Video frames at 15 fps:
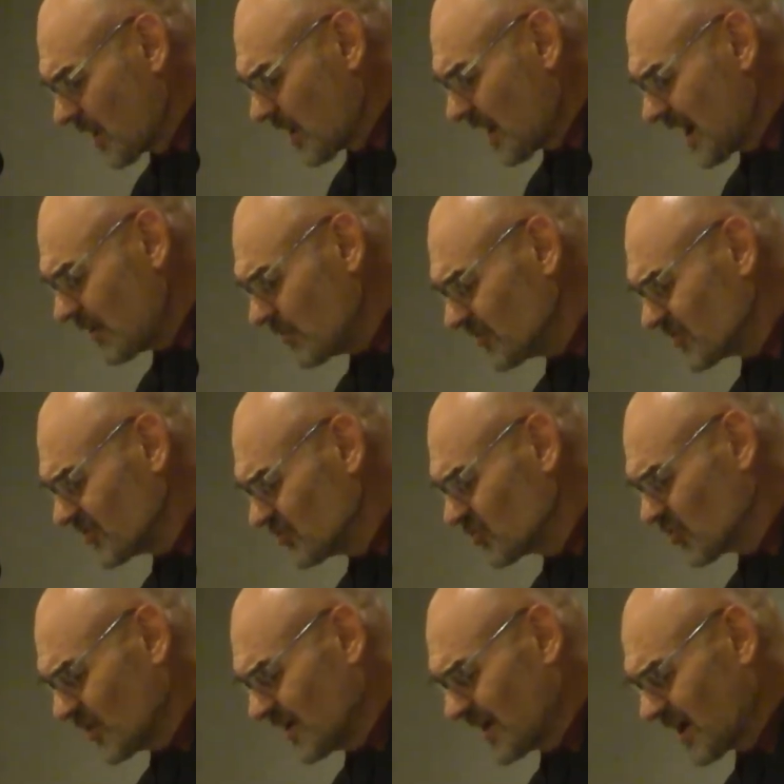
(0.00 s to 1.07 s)
I was
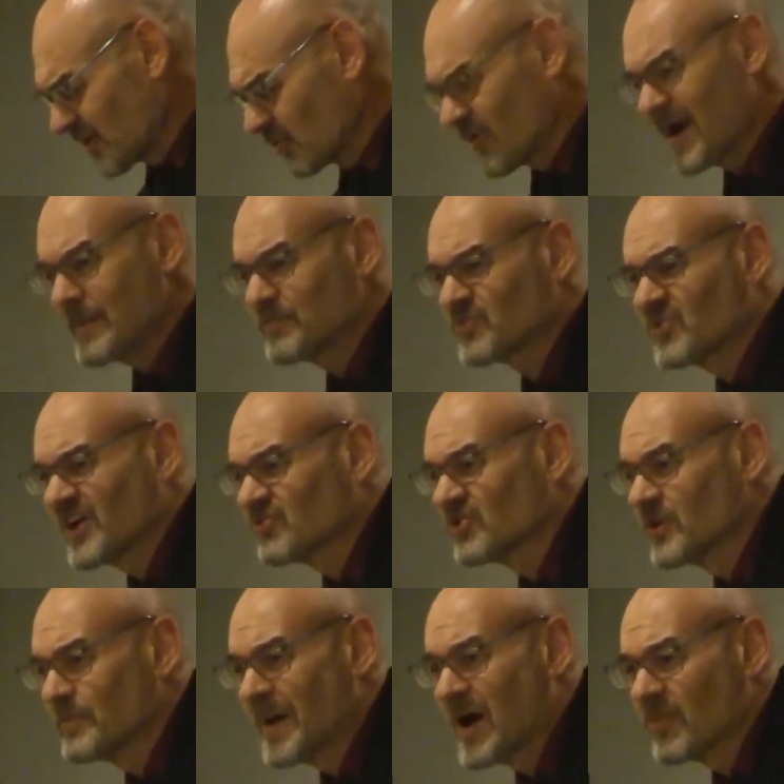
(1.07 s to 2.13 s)
enjoying our gripe
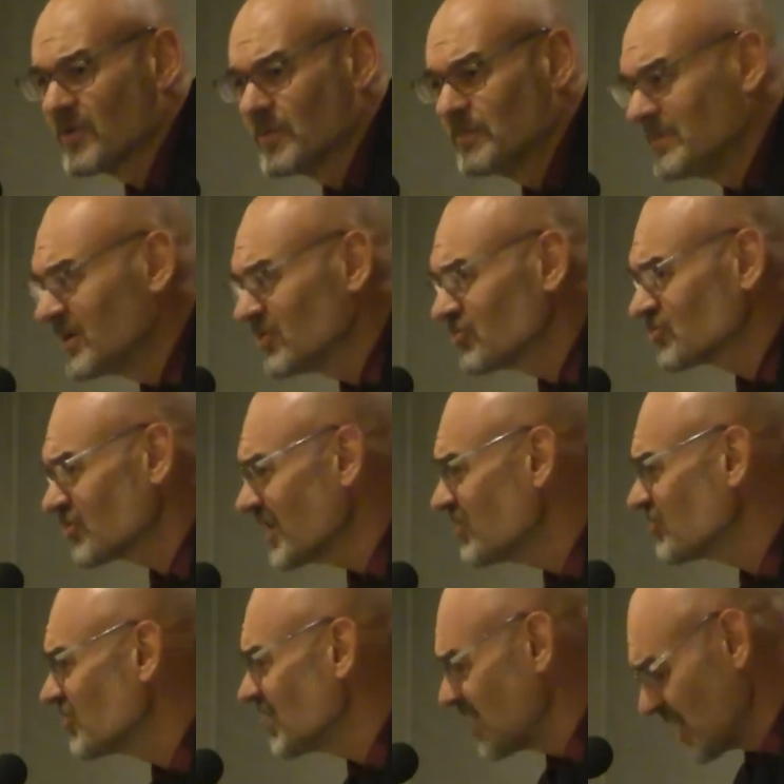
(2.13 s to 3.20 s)
session about the
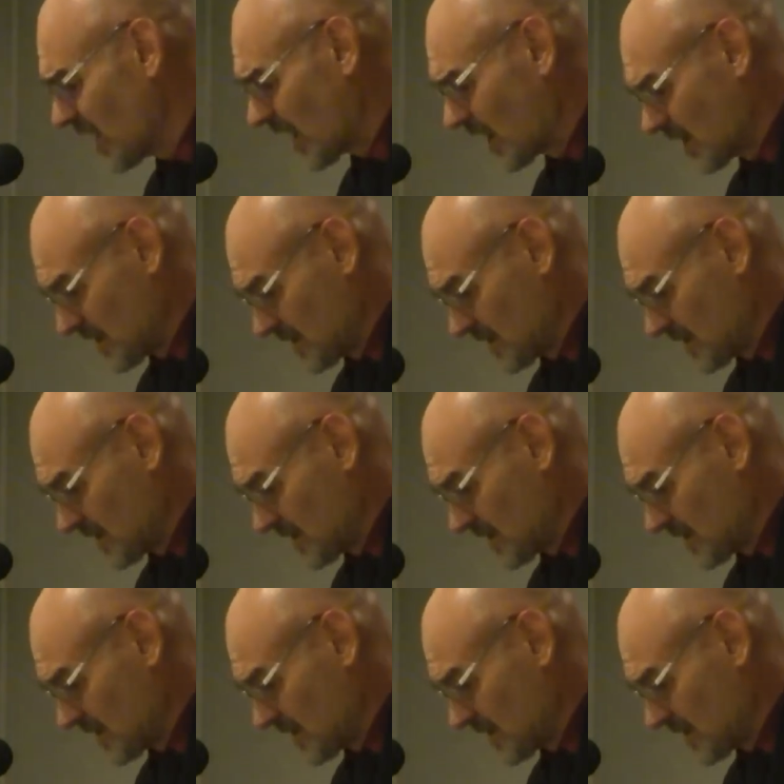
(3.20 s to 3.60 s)
administration here.